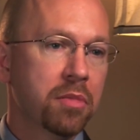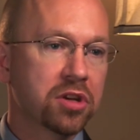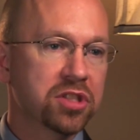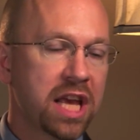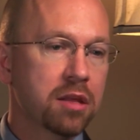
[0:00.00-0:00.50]

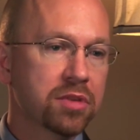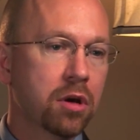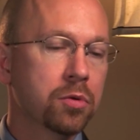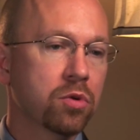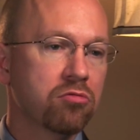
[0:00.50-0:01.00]
because they
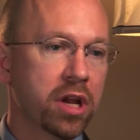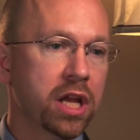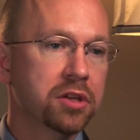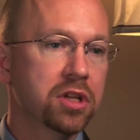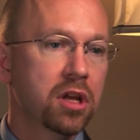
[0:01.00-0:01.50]
themselves were
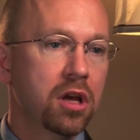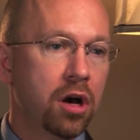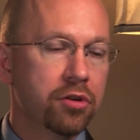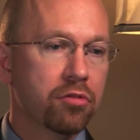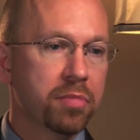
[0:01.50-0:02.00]
raised
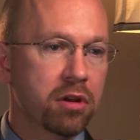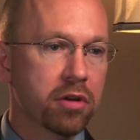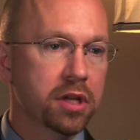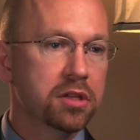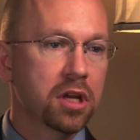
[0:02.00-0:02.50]
under
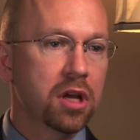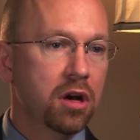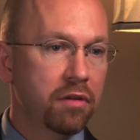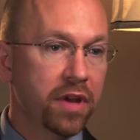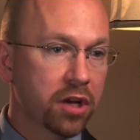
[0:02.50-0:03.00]
periods
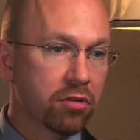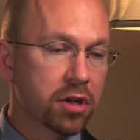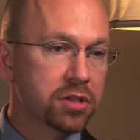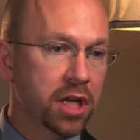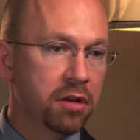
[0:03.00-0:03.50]
of
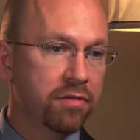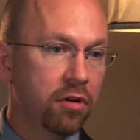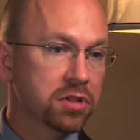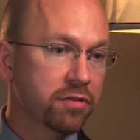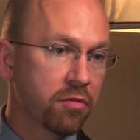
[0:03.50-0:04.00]
ignorance and
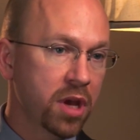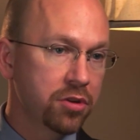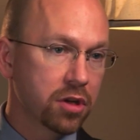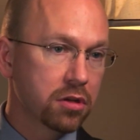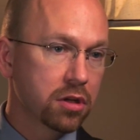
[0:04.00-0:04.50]
false
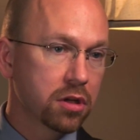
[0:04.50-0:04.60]
information.